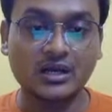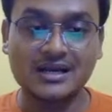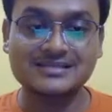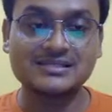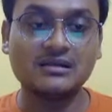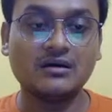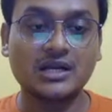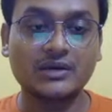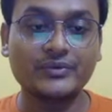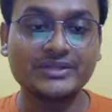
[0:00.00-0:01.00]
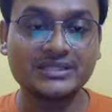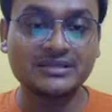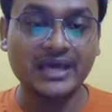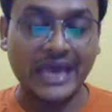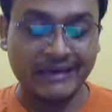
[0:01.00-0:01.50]
Castle, or
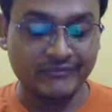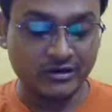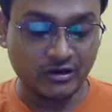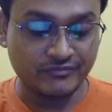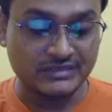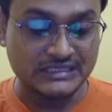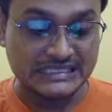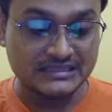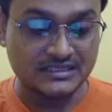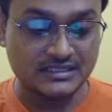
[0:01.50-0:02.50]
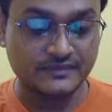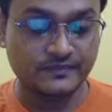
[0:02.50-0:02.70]
within the Abbey of Neath.